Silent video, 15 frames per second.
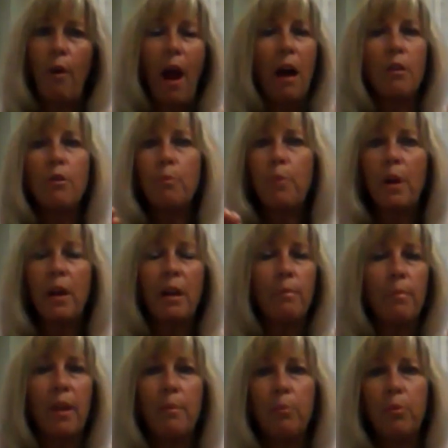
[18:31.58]
how you're
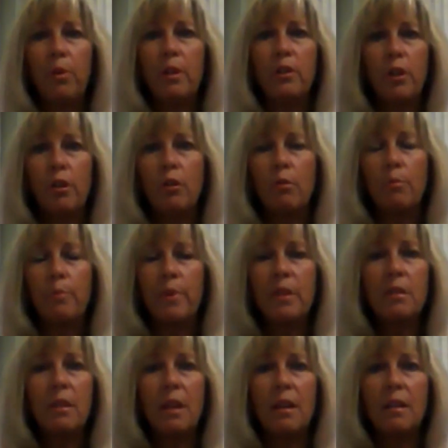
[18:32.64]
bringing people into your
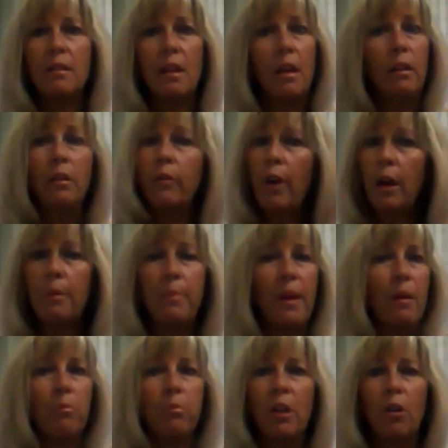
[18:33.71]
business, and you've got to be
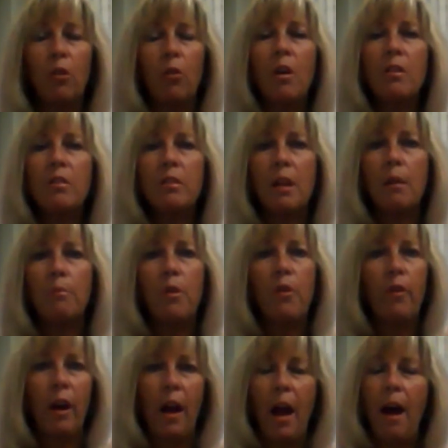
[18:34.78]
able to close them.
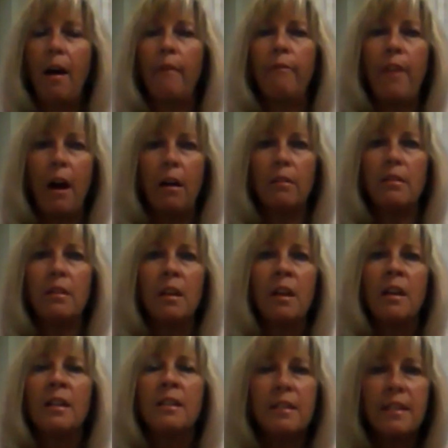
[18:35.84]
You've got to have that
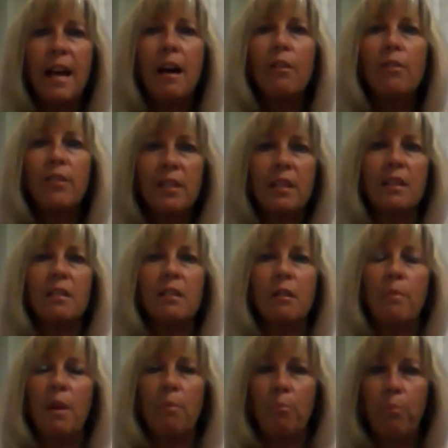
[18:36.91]
sales
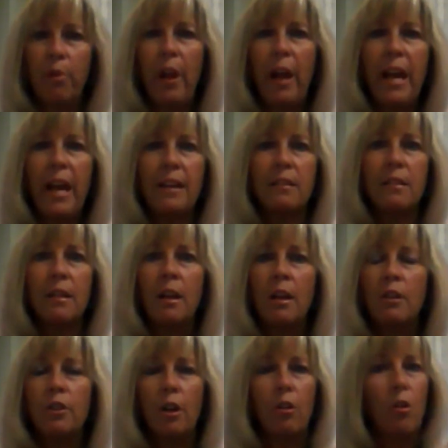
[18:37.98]
system in place
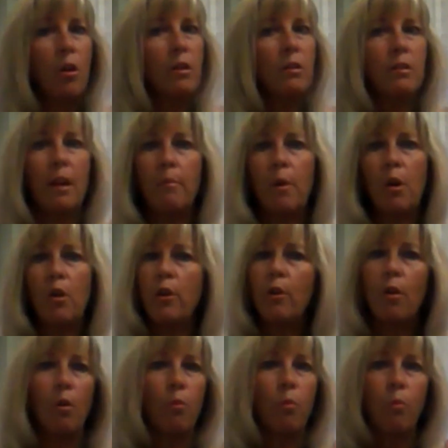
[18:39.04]
to close them. Are
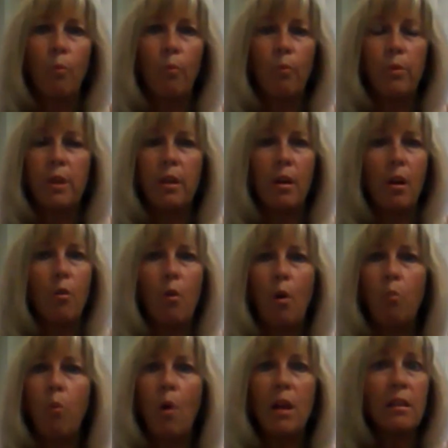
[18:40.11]
you
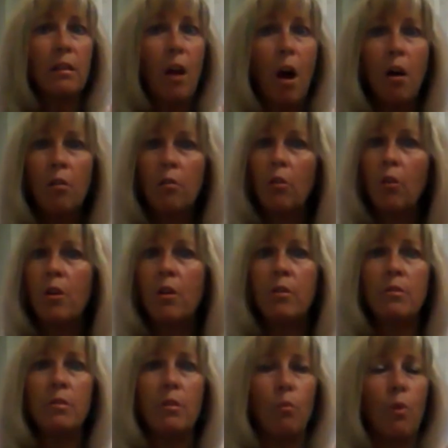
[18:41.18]
a one call
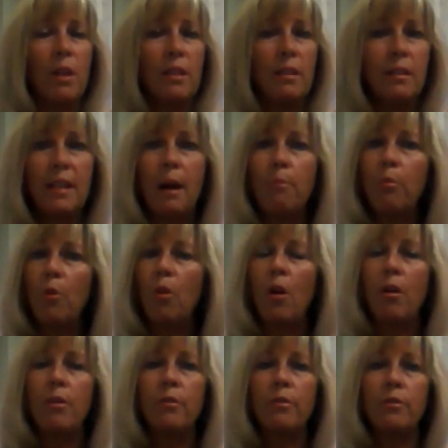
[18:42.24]
close, a one step
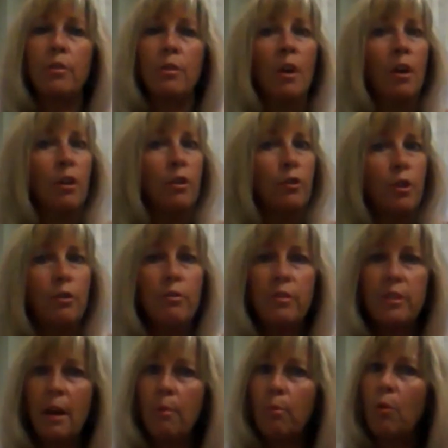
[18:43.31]
close, two
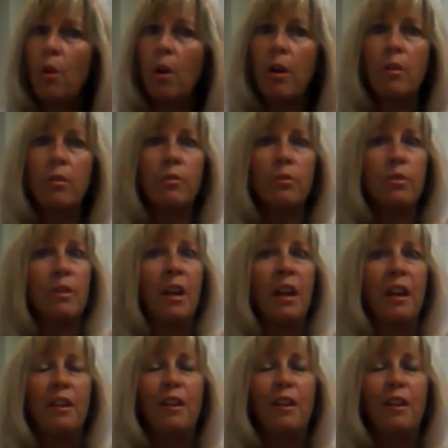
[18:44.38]
step close?